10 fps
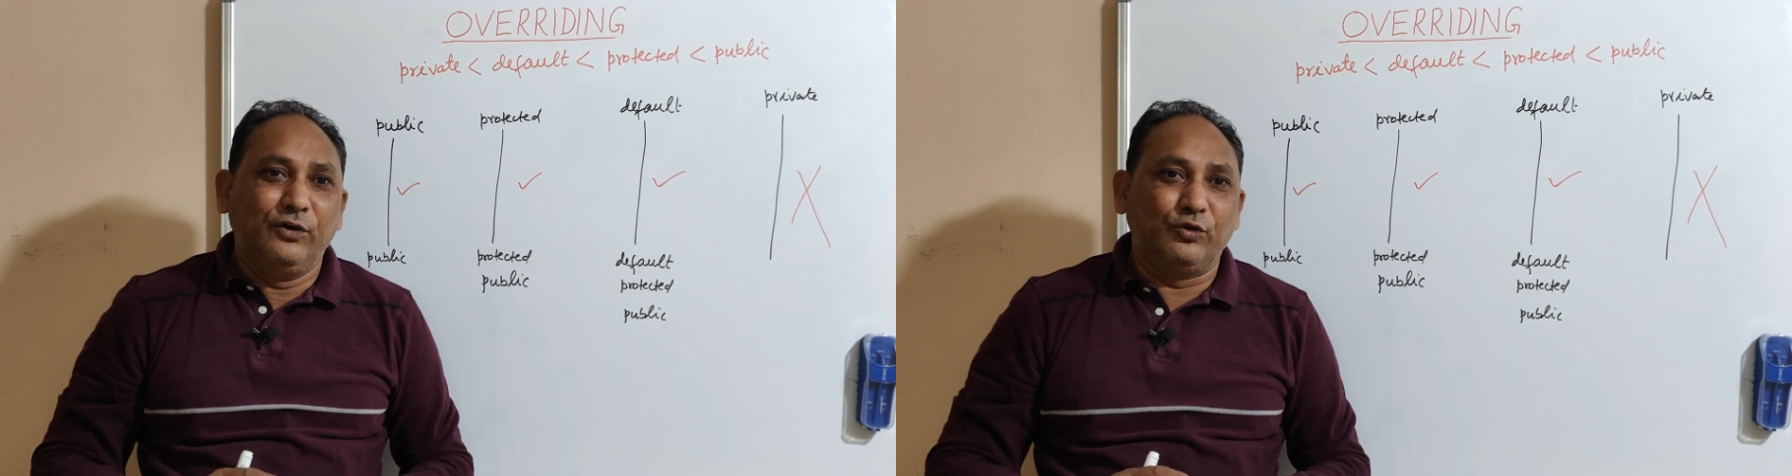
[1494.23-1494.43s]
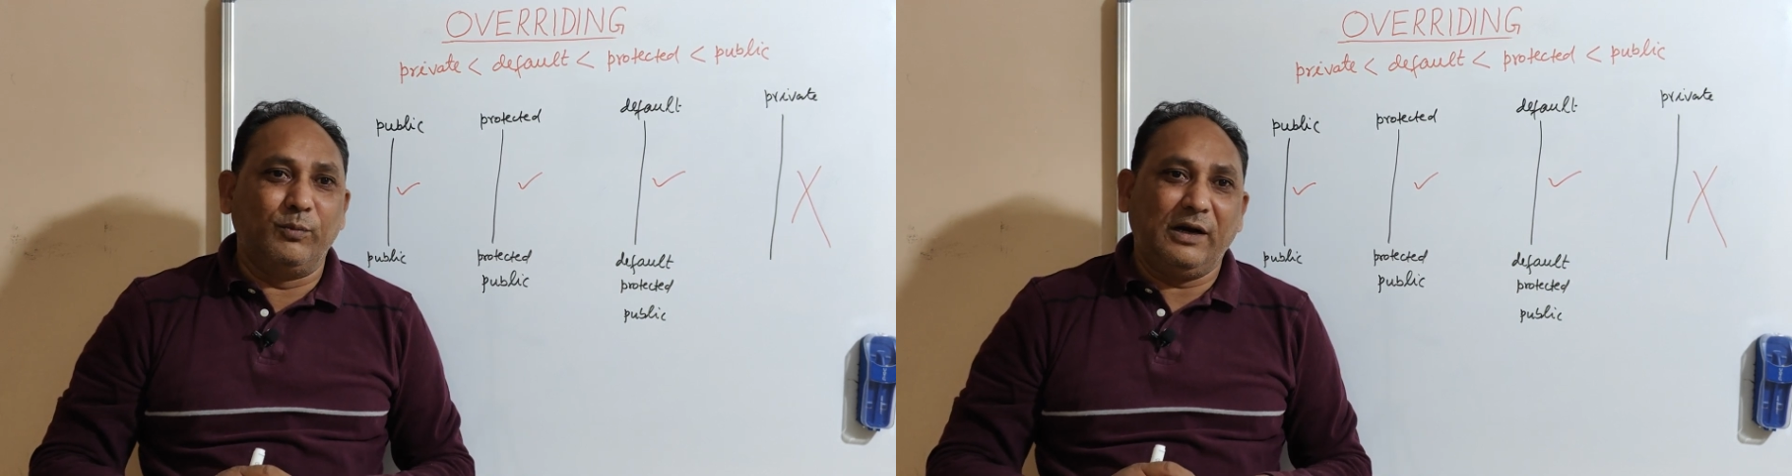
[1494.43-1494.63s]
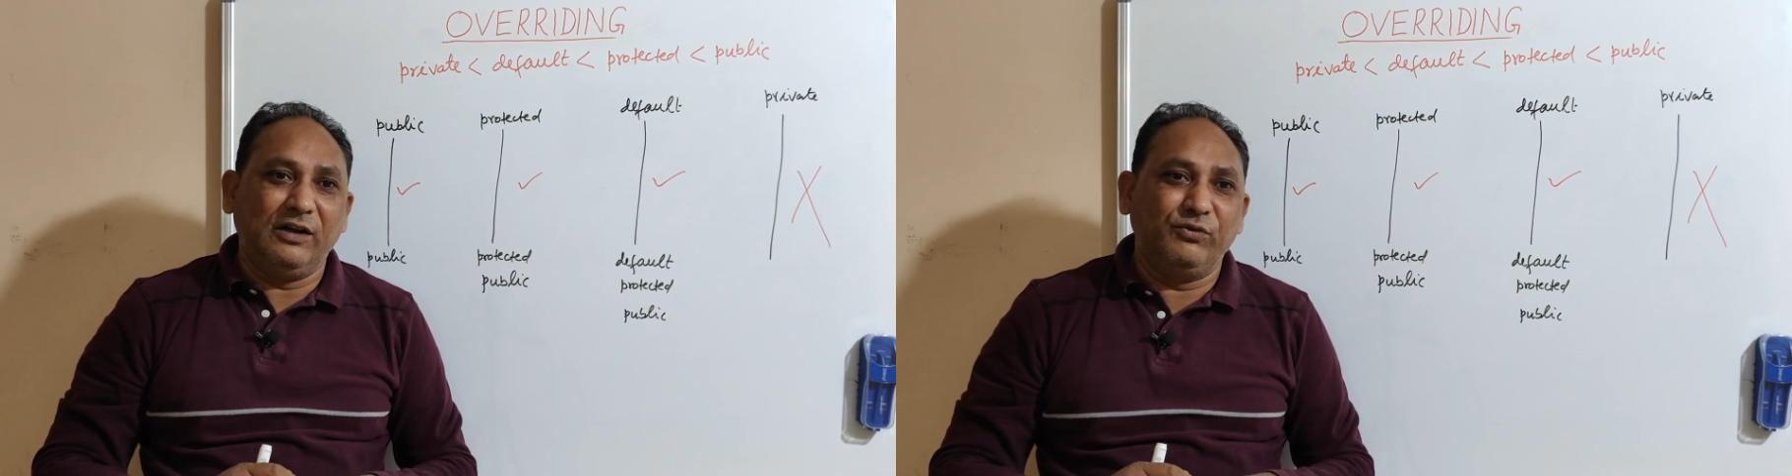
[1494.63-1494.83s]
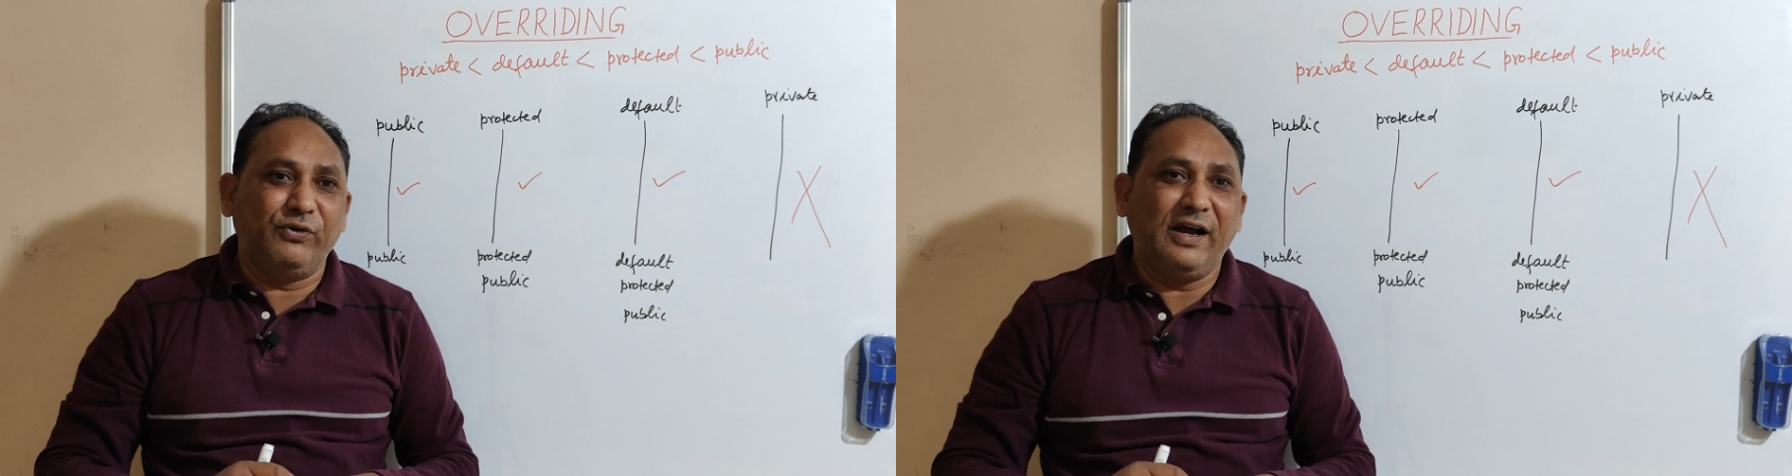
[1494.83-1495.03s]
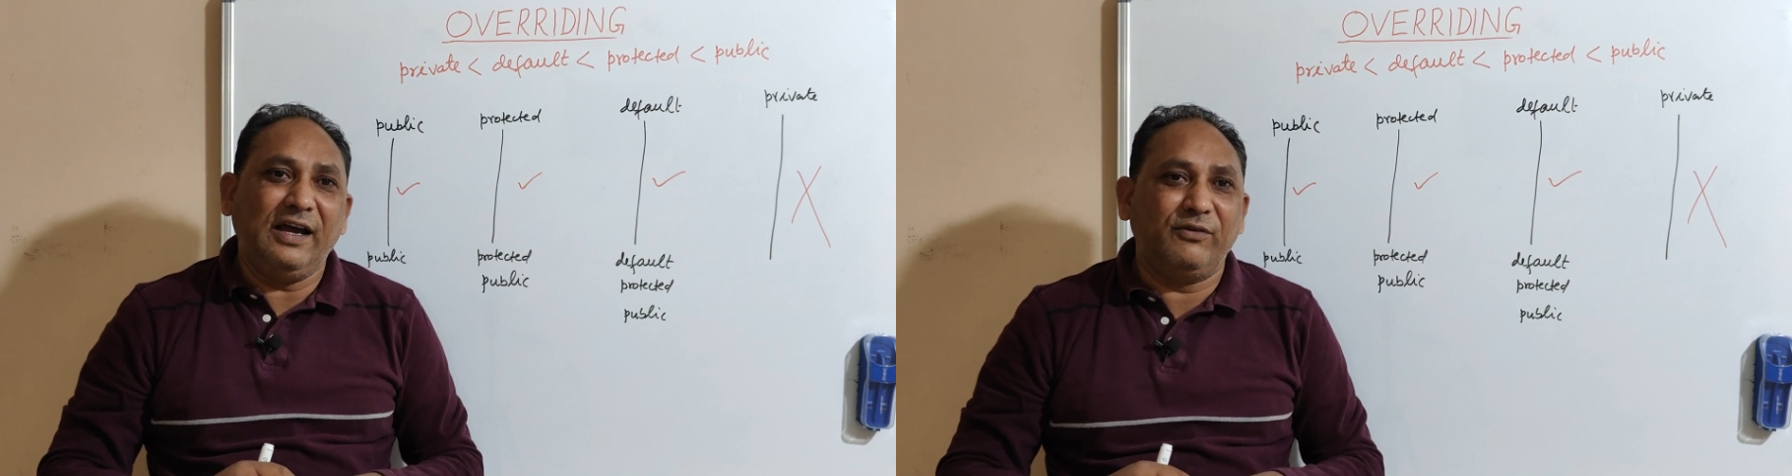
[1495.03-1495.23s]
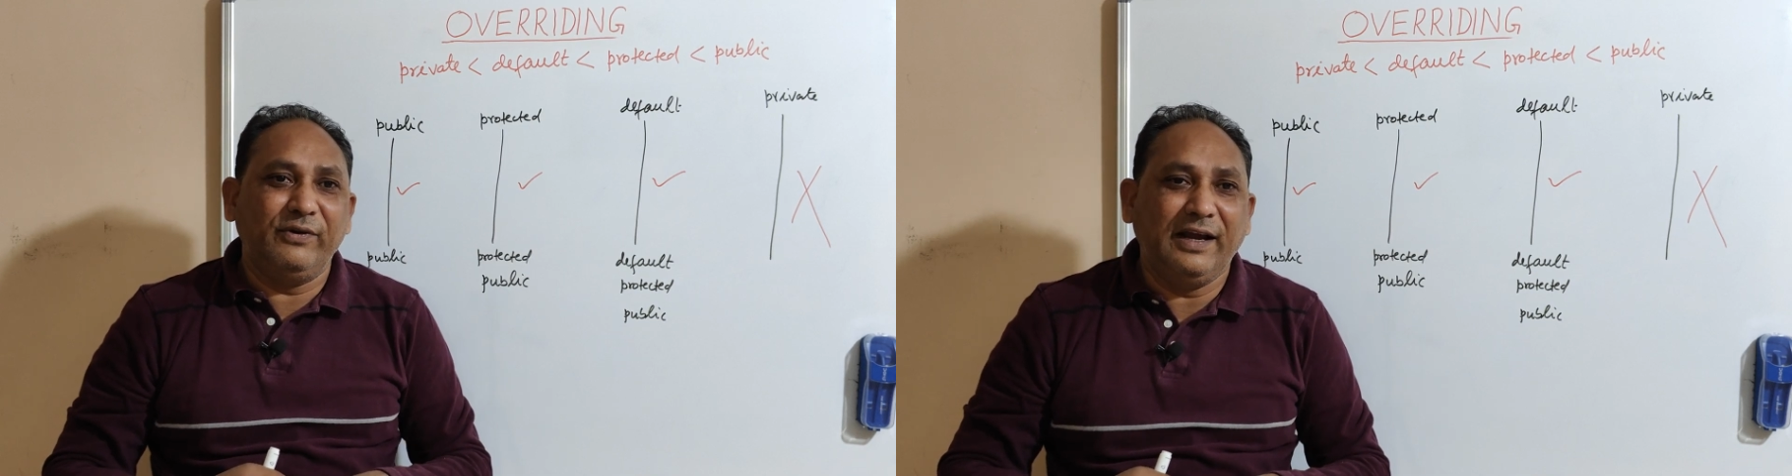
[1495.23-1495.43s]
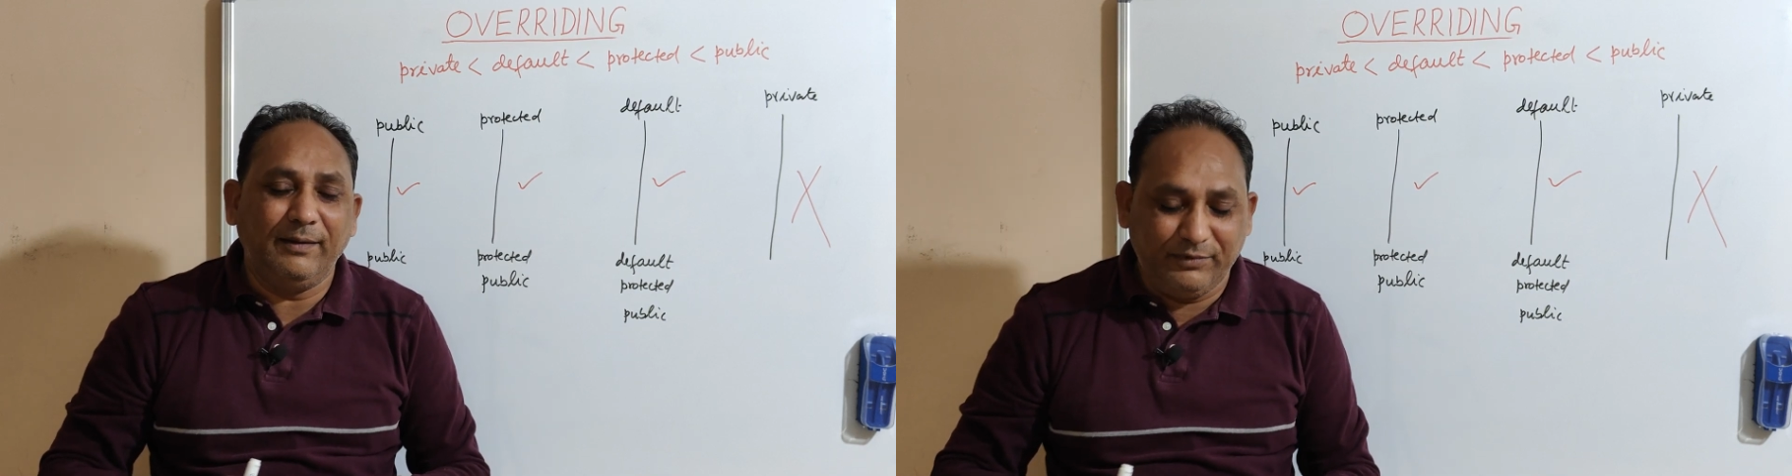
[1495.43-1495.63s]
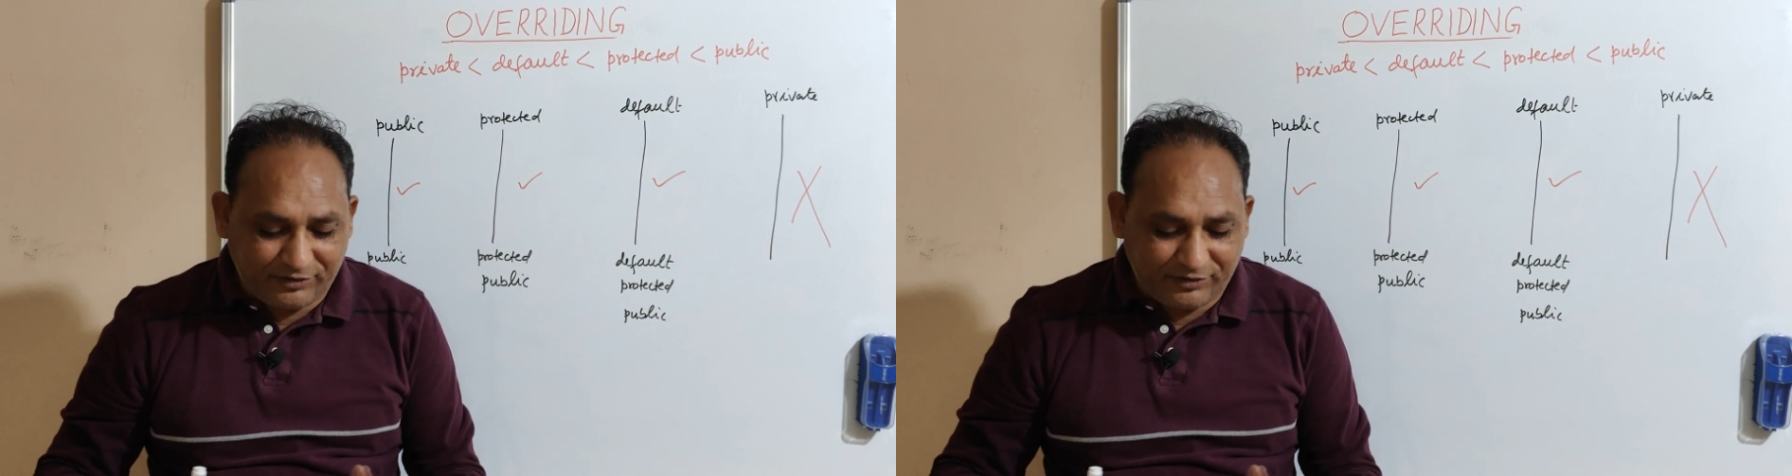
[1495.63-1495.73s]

So modifier we have